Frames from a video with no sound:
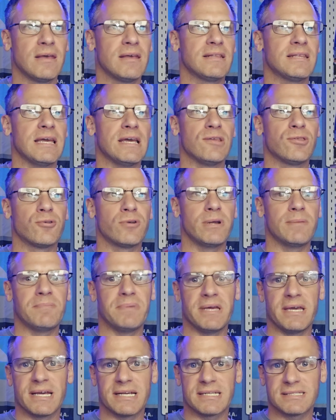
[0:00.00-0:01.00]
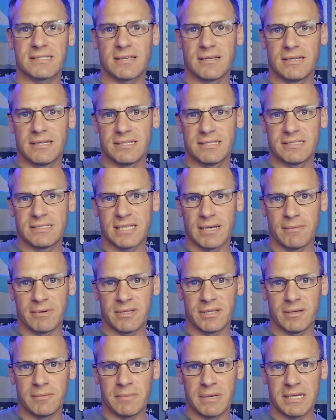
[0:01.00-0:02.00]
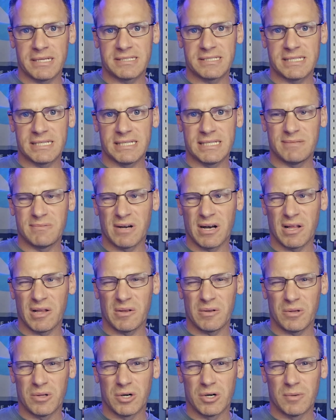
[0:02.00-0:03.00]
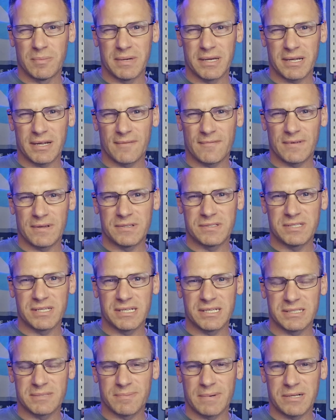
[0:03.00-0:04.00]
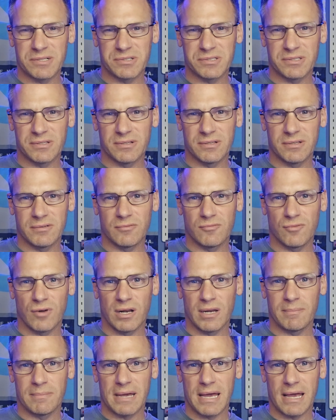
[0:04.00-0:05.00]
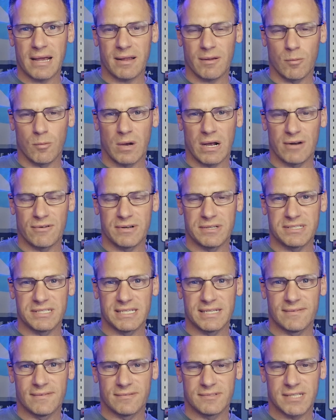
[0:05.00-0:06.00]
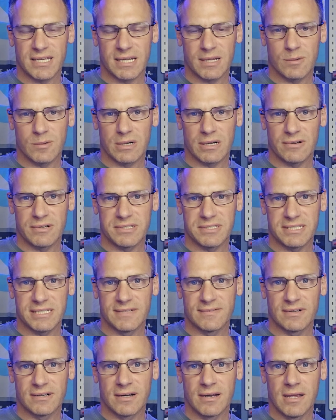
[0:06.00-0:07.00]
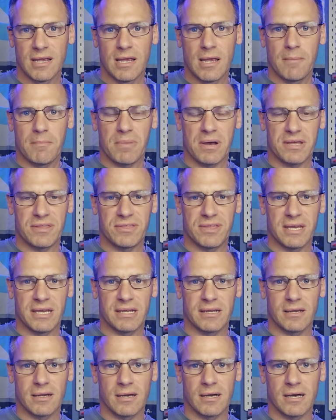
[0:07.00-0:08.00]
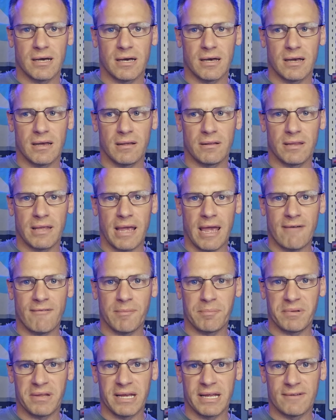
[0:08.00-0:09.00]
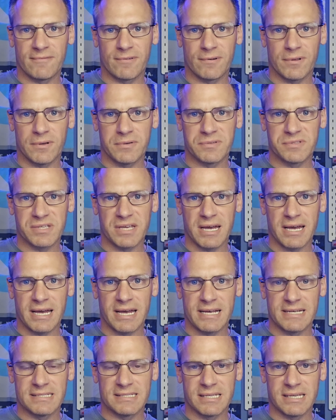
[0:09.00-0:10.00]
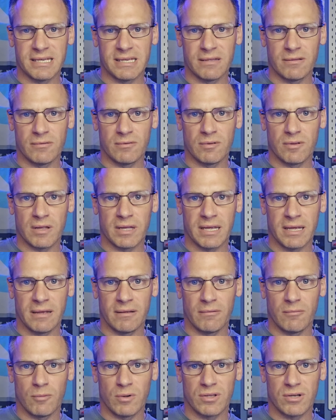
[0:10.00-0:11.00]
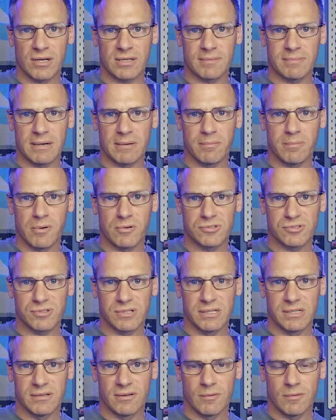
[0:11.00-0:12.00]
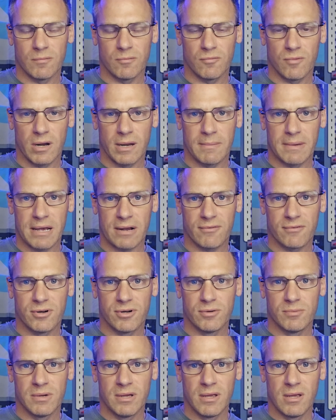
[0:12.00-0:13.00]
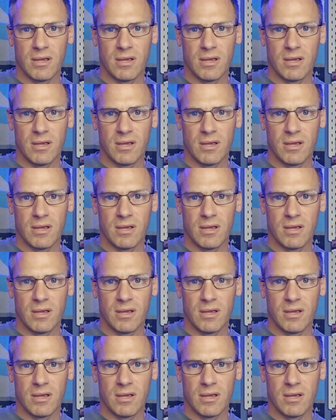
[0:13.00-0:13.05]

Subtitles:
Day three picks. Some of them may seem a little bit confusing, especially the running back and second wide receiver. But I think they have a plan for those guys. And again, we talked about bolstering the running back room.